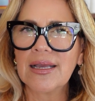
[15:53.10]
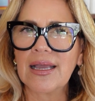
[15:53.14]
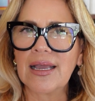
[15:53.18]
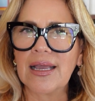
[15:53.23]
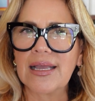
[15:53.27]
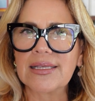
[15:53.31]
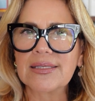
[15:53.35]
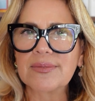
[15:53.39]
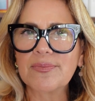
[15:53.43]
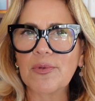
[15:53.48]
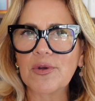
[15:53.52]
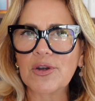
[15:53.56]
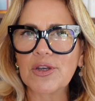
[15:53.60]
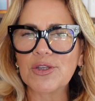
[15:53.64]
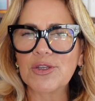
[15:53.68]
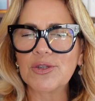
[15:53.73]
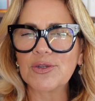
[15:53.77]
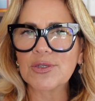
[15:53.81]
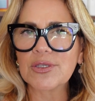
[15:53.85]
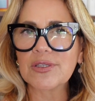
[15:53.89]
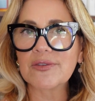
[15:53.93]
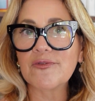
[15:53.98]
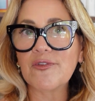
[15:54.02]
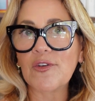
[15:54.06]
it's more
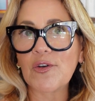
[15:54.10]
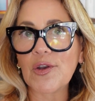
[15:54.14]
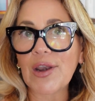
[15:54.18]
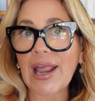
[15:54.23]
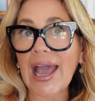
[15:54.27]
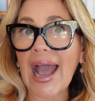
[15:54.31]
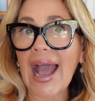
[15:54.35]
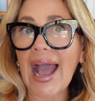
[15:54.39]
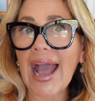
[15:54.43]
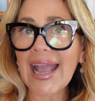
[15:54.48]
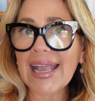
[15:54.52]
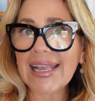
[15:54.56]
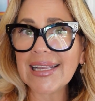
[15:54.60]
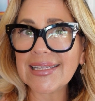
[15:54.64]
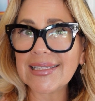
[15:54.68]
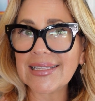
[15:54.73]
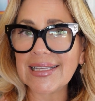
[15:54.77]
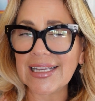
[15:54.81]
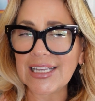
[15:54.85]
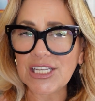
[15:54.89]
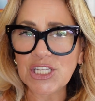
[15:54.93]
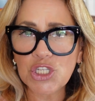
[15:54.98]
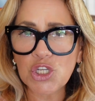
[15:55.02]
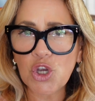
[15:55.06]
used for
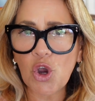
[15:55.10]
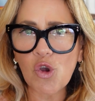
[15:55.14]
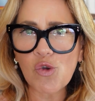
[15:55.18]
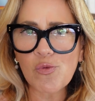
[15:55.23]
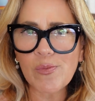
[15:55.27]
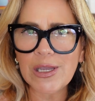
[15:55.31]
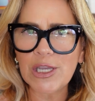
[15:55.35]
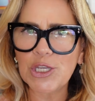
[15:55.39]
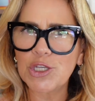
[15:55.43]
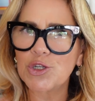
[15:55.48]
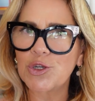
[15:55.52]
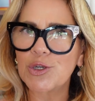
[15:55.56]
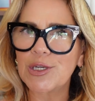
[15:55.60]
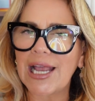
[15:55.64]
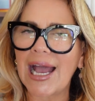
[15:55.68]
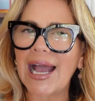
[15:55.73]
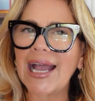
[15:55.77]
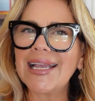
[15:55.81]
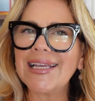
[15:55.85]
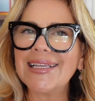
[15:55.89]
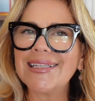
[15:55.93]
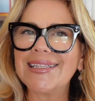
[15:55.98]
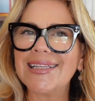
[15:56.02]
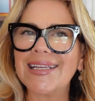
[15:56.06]
ID. Show me your
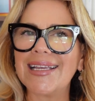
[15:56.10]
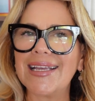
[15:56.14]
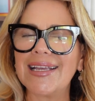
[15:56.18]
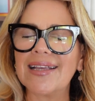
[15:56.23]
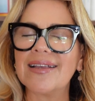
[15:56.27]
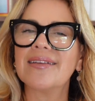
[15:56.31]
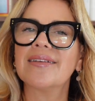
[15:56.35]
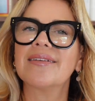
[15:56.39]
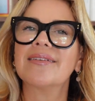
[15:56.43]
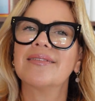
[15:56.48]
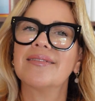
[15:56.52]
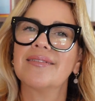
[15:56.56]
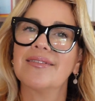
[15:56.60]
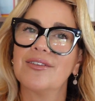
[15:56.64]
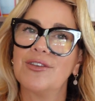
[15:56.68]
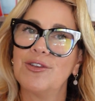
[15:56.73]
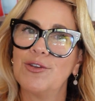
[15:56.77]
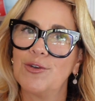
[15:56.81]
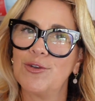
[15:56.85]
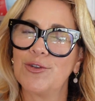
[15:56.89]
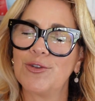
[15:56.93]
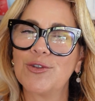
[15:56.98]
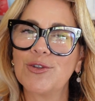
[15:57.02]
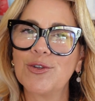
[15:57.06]
ID.
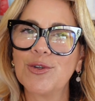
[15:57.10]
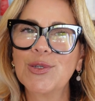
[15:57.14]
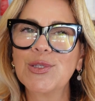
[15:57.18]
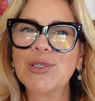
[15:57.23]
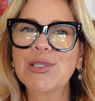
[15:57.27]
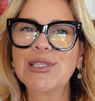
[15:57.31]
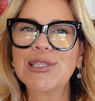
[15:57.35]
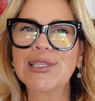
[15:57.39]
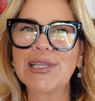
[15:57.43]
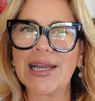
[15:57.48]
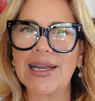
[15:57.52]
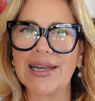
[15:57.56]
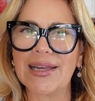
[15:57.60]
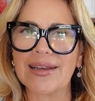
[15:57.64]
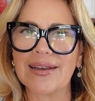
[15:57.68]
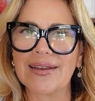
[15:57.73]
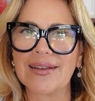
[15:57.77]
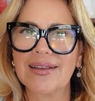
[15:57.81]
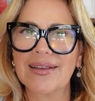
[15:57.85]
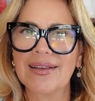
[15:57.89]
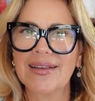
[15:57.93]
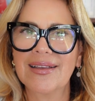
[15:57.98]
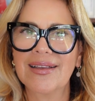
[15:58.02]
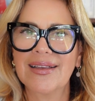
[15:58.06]
You use ser.
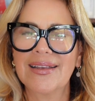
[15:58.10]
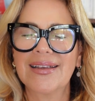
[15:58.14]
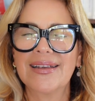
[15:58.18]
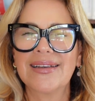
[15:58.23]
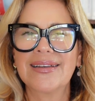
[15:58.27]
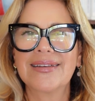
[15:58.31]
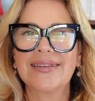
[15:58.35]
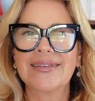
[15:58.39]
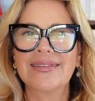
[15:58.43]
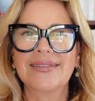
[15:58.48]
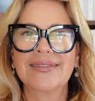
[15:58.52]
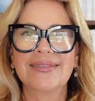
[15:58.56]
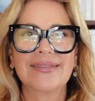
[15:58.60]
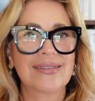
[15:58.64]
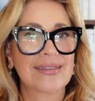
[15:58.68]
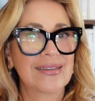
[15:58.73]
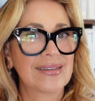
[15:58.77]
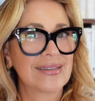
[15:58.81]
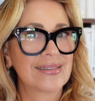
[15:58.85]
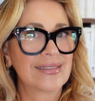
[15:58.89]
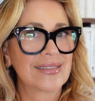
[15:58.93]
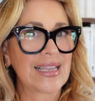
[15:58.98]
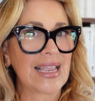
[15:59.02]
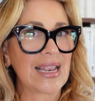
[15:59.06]

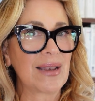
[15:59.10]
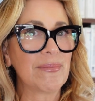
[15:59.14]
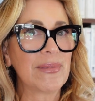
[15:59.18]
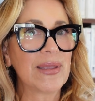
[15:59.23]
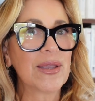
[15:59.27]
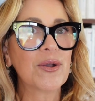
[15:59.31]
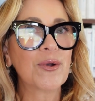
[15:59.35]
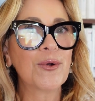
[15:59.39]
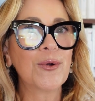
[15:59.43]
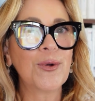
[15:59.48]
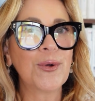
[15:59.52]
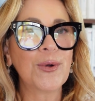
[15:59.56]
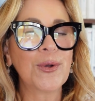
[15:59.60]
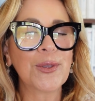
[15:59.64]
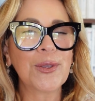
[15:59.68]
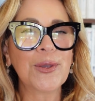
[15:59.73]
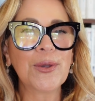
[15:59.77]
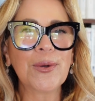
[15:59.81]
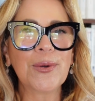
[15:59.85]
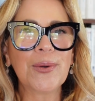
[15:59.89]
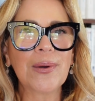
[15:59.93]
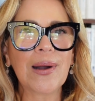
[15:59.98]
Tell me who you